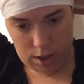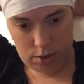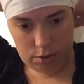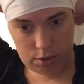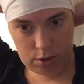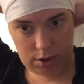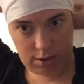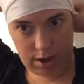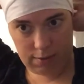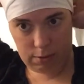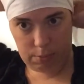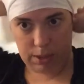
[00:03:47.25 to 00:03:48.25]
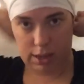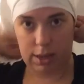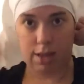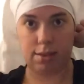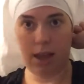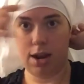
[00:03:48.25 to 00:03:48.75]
So it doesn't have to be
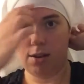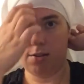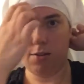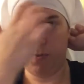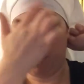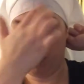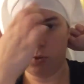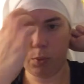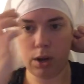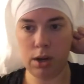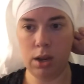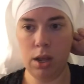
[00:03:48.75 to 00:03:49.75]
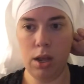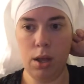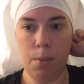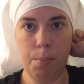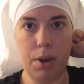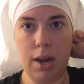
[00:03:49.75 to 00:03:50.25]
as tight as the first one,
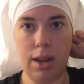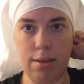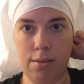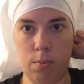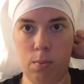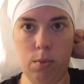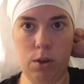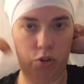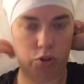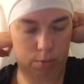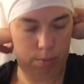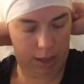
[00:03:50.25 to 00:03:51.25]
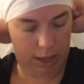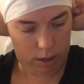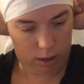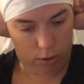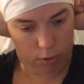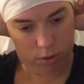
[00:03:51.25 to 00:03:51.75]
but you shouldn't make it
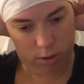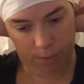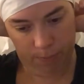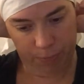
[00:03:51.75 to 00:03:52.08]
loose.